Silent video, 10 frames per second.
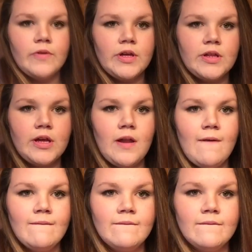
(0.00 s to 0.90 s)
Fix it.
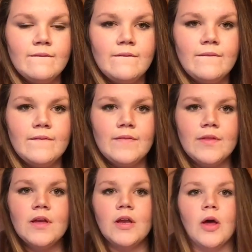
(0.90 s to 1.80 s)

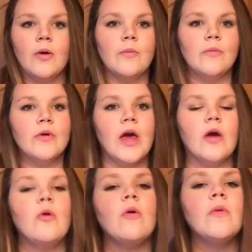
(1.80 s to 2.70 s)
No. Okay,
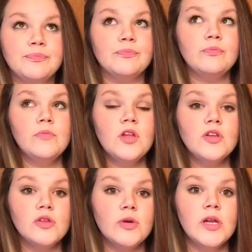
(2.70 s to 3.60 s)
cool.
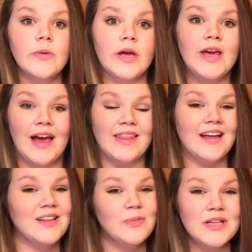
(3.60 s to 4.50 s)
So anyway, yeah,
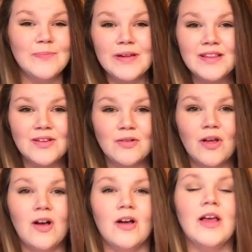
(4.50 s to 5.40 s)
that's why it's been so
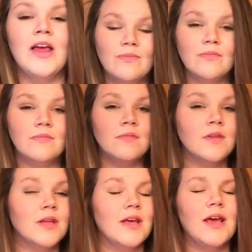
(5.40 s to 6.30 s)
long.
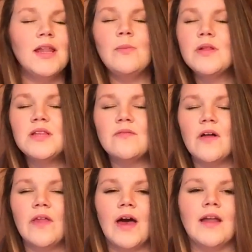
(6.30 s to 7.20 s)
In the midst of
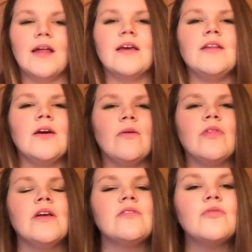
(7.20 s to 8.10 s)
all that, like, you know,
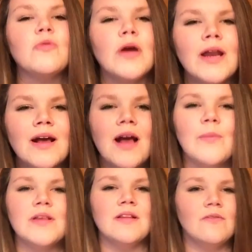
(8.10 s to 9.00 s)
things are great. I got
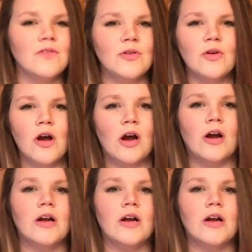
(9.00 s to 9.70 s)
myself a new car.